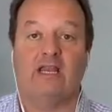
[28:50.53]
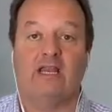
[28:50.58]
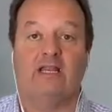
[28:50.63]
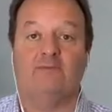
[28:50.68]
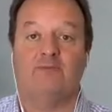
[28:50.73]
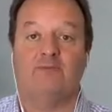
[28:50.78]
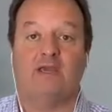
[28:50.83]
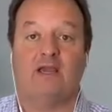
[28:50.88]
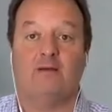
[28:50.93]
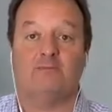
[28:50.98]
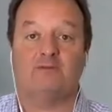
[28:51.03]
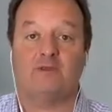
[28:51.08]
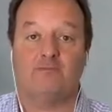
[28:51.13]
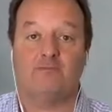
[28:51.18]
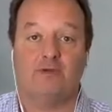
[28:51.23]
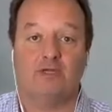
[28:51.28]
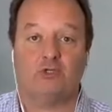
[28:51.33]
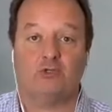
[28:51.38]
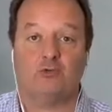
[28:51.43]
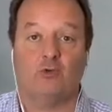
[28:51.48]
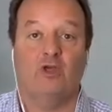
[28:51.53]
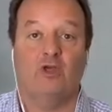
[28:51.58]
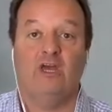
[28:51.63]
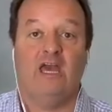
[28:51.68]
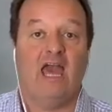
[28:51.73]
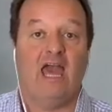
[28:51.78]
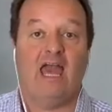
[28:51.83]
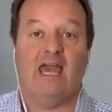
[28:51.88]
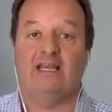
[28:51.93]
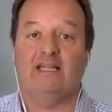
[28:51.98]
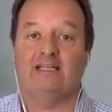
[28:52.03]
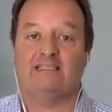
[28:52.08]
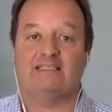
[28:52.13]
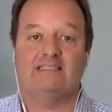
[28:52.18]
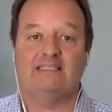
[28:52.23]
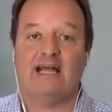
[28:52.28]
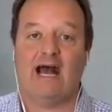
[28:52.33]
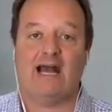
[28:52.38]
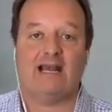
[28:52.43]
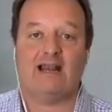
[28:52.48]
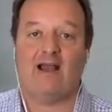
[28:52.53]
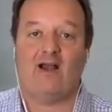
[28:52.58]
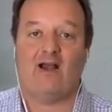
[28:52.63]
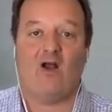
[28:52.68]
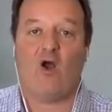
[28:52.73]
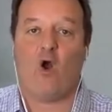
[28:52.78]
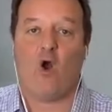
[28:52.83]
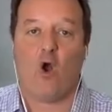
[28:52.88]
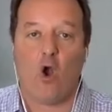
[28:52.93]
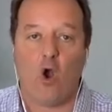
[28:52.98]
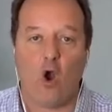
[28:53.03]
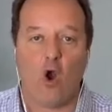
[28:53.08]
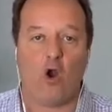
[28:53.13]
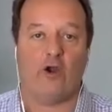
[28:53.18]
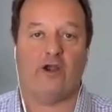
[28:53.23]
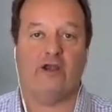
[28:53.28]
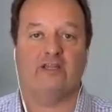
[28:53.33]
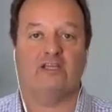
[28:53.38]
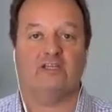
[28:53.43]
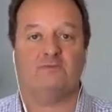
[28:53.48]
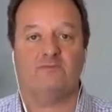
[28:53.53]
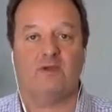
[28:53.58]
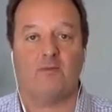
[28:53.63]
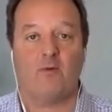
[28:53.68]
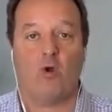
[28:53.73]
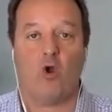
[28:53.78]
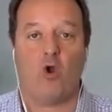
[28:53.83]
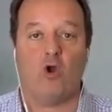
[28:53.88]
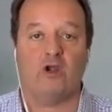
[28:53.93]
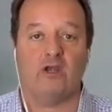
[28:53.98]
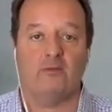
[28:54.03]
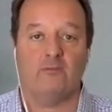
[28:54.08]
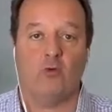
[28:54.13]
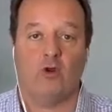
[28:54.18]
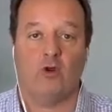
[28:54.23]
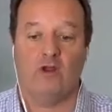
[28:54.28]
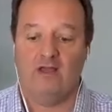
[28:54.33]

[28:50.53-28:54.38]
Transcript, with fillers: And it becomes habitual, and it's not hard. It doesn't become hard anymore.